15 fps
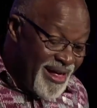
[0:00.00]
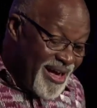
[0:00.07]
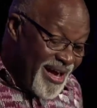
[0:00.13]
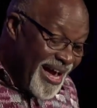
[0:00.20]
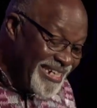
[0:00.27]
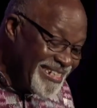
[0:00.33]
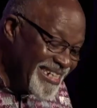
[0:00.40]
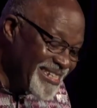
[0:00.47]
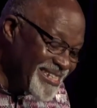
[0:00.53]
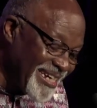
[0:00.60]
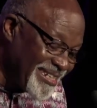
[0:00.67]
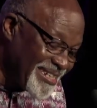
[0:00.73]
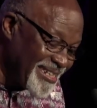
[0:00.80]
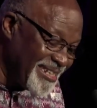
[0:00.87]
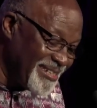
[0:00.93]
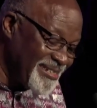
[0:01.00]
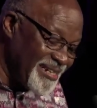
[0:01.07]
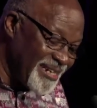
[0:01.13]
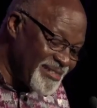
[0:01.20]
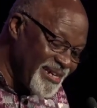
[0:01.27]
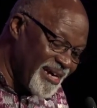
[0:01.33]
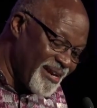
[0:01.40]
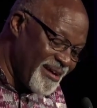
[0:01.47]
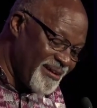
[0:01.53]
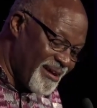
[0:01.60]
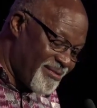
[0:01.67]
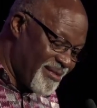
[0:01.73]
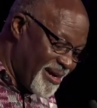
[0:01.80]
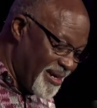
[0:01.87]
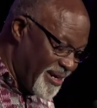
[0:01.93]
And Jesus sees
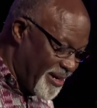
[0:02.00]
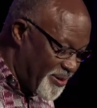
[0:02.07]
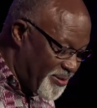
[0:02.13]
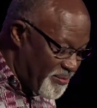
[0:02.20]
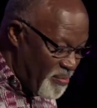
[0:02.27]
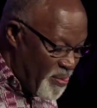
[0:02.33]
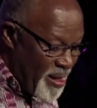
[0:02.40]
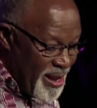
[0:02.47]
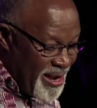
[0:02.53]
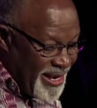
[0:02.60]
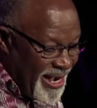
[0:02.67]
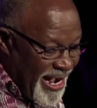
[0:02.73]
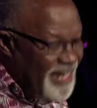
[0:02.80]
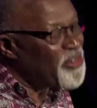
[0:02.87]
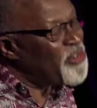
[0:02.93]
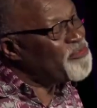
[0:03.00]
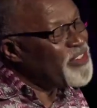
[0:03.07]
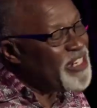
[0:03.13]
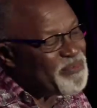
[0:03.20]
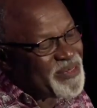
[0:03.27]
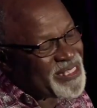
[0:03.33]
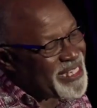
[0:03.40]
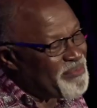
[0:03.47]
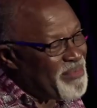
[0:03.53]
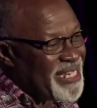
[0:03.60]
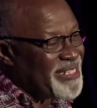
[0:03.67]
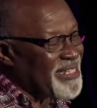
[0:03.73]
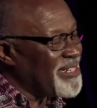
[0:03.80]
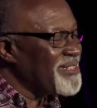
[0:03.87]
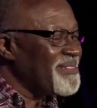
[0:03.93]
Nathaniel. I know Philip is
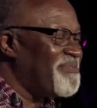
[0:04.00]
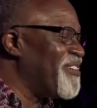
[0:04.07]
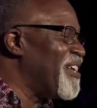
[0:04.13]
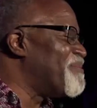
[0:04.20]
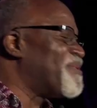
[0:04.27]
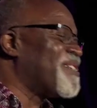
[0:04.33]
amazing. Philip